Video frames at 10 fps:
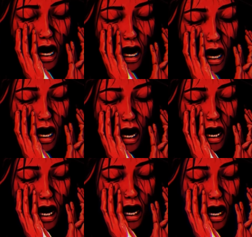
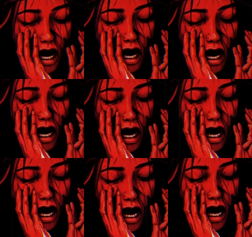Outside,
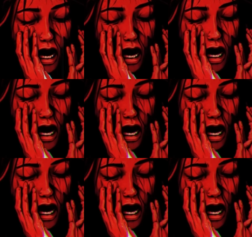car horns